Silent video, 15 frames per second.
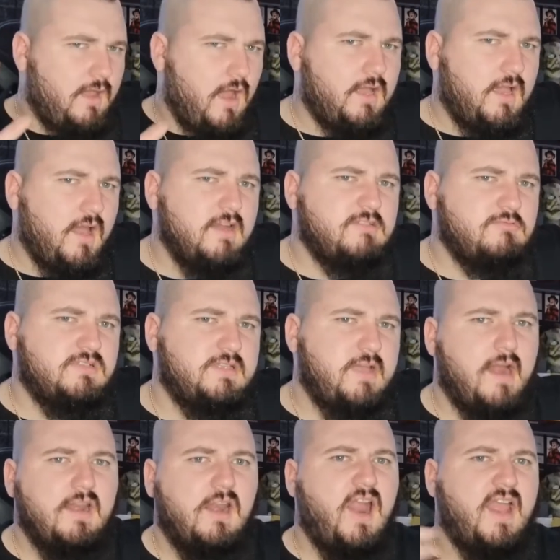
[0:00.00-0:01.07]
Accursed was
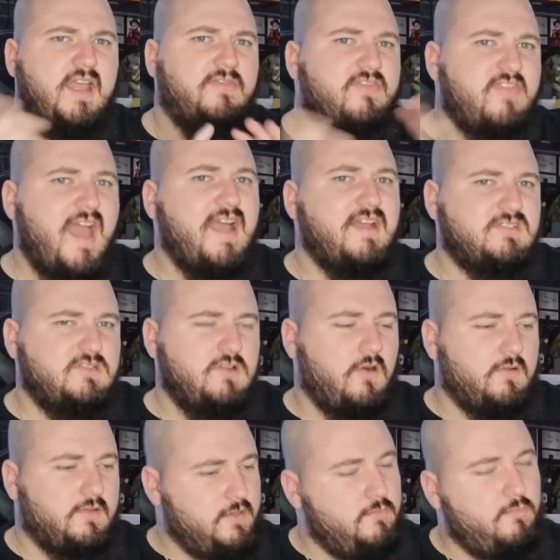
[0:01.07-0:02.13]
kind of like their
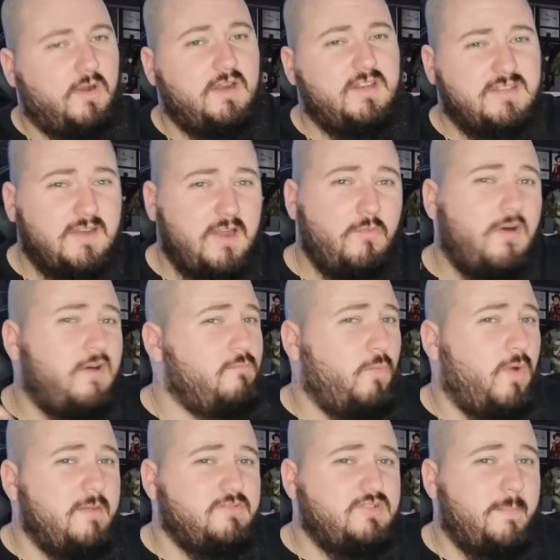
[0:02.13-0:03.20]
song. You wanted to know what
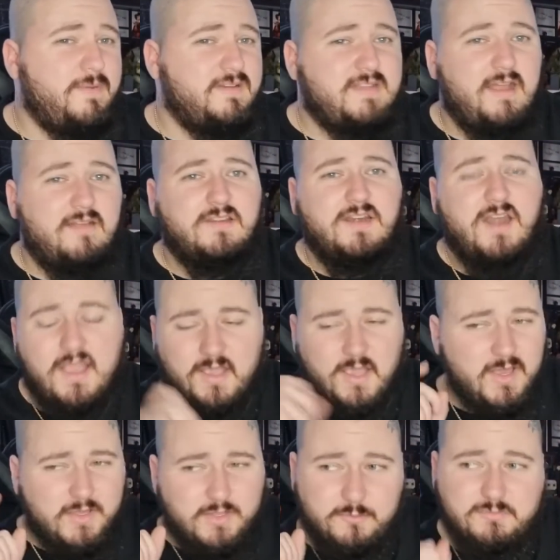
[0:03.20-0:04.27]
Worm Shepherd sounded like?
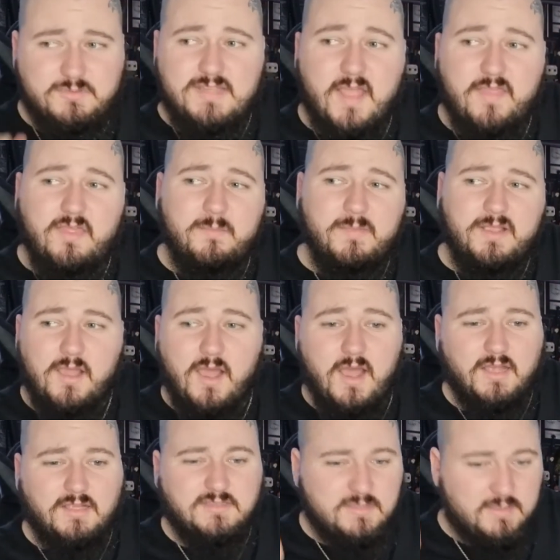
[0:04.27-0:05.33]
You sent them
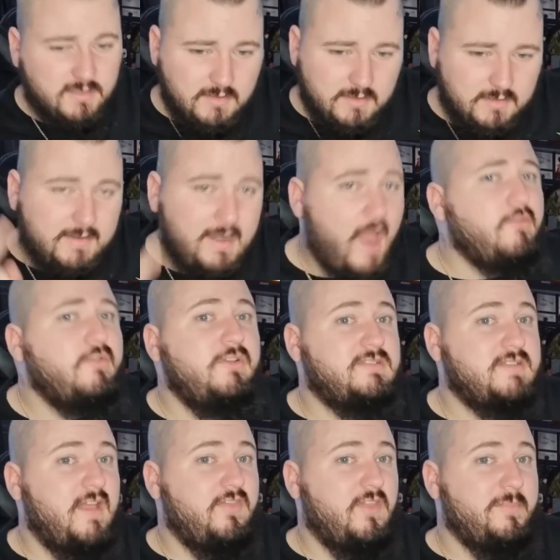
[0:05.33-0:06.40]
Accursed. Now you
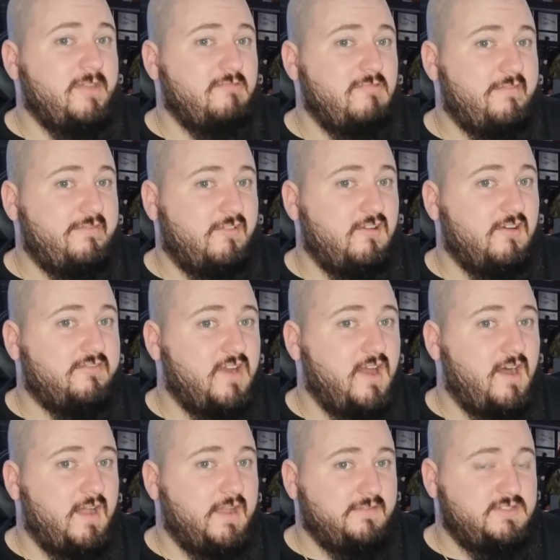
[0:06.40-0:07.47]
send them the River of
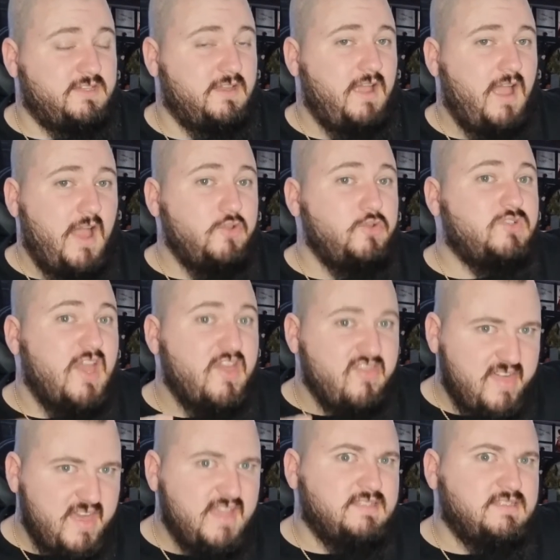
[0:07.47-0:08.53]
Knives, and you say
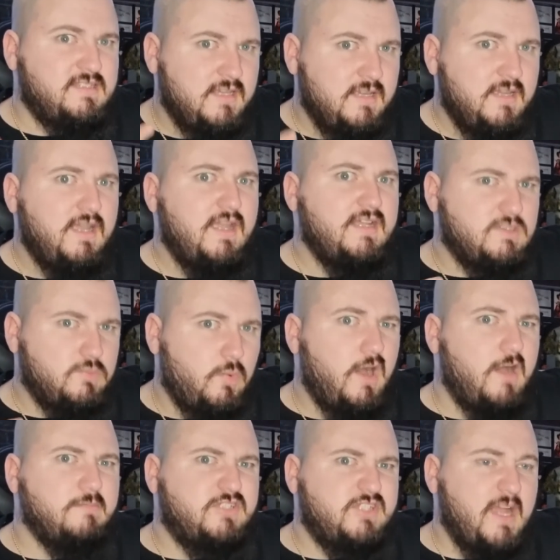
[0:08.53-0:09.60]
this is
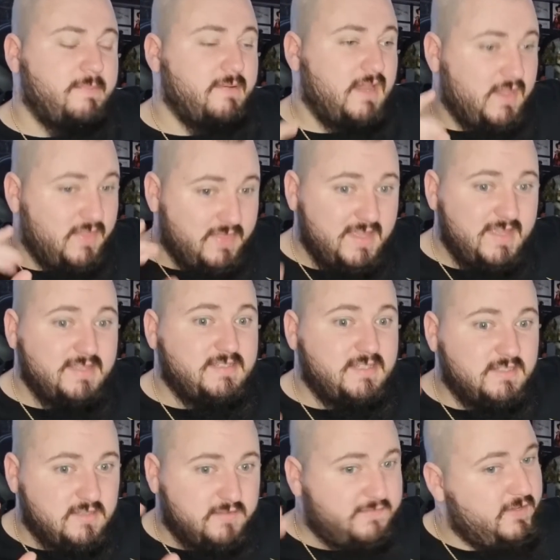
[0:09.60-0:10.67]
Worm Shepherd, and this
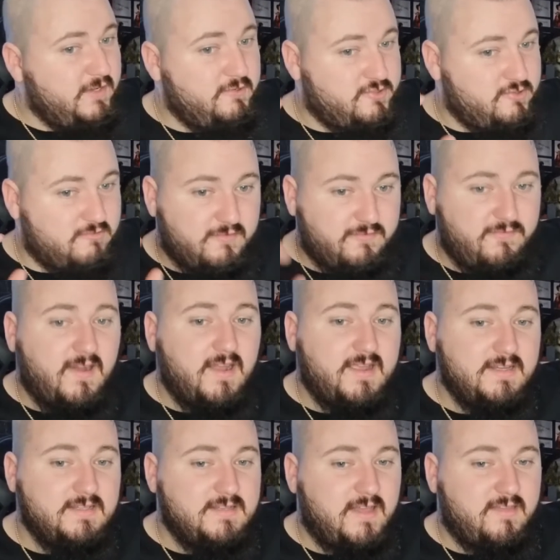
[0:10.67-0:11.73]
is the future of
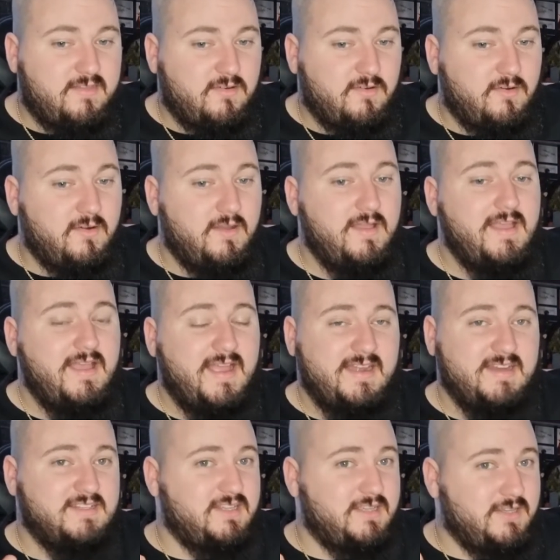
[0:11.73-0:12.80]
fucking deathcore,
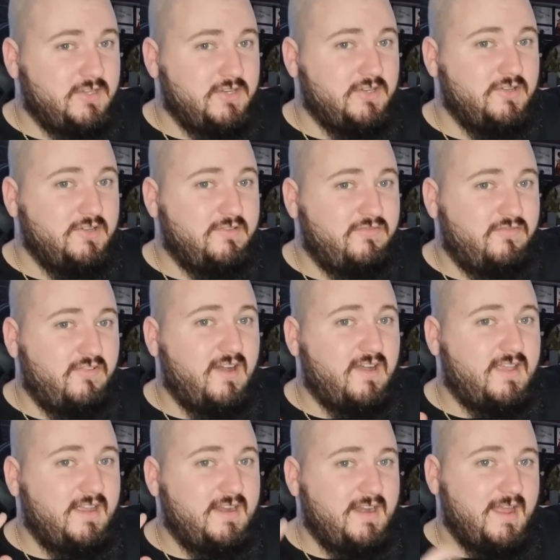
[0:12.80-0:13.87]
and it's in good
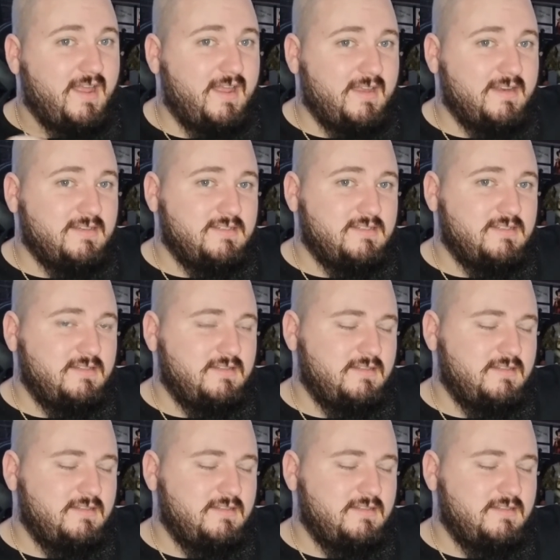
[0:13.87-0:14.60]
fucking hands.